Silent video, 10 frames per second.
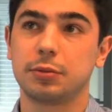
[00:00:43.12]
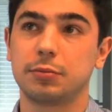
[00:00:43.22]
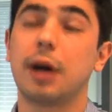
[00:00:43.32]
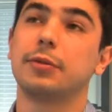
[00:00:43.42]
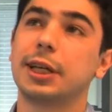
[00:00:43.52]

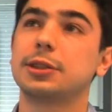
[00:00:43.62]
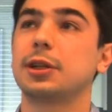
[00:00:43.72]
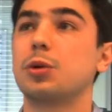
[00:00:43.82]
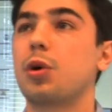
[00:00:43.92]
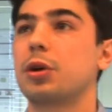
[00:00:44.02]
Well, next
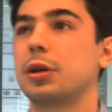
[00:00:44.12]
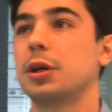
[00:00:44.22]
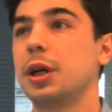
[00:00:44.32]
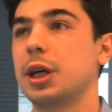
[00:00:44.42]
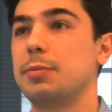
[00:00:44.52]
I work
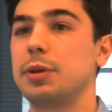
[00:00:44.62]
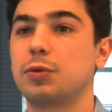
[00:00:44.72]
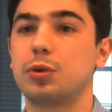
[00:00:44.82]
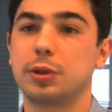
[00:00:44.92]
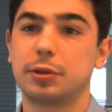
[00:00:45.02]
a bit
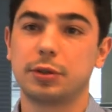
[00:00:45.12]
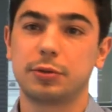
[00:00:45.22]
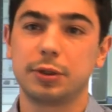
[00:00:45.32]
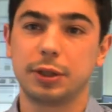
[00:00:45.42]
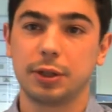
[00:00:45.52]
for
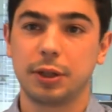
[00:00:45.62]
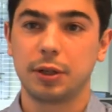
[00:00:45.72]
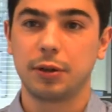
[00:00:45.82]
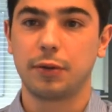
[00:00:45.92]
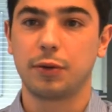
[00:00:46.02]
industry,
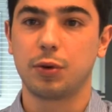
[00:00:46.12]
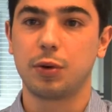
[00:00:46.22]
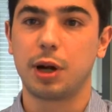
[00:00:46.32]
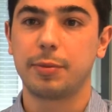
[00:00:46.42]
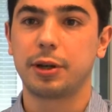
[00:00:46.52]

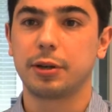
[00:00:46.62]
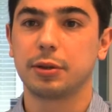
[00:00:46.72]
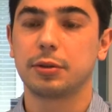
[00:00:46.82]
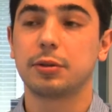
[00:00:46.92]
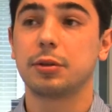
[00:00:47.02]
for
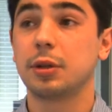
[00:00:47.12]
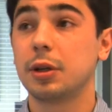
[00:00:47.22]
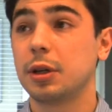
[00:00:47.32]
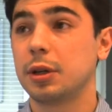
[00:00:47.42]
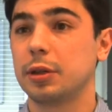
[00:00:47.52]
American
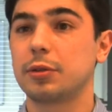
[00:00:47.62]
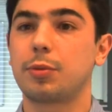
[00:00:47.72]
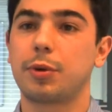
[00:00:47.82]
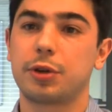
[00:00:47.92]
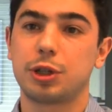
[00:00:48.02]

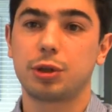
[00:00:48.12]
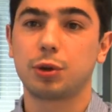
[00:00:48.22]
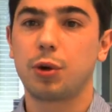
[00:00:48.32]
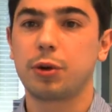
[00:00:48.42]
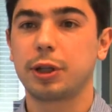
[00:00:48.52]
Incorporation
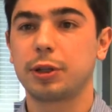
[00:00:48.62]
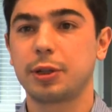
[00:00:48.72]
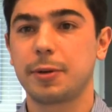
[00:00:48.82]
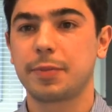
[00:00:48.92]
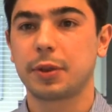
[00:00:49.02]
Corning
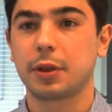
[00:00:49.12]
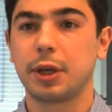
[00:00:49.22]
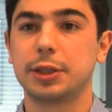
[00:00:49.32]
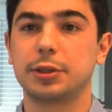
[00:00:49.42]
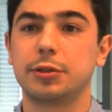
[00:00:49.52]

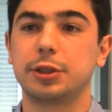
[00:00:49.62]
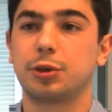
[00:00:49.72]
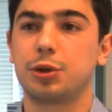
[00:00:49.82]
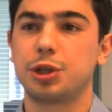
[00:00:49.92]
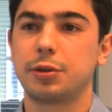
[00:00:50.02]
as a
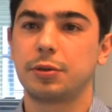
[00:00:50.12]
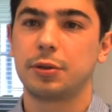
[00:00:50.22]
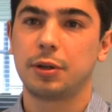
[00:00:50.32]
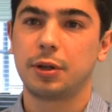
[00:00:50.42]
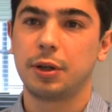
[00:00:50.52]
researcher.
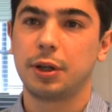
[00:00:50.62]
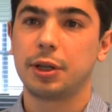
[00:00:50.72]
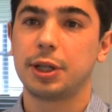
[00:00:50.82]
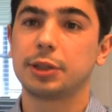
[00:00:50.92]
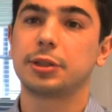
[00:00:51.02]

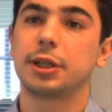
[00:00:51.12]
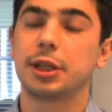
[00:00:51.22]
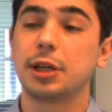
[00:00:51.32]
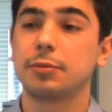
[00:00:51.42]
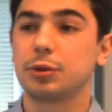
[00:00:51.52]
Next I
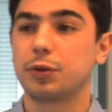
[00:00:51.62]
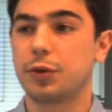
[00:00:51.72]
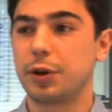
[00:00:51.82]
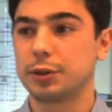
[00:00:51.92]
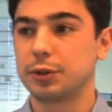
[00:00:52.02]
came to
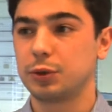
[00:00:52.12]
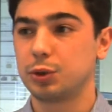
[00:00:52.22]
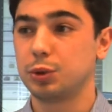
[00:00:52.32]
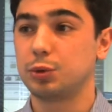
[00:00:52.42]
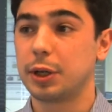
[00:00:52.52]
France
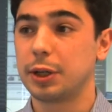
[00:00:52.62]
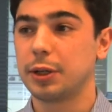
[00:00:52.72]
to do my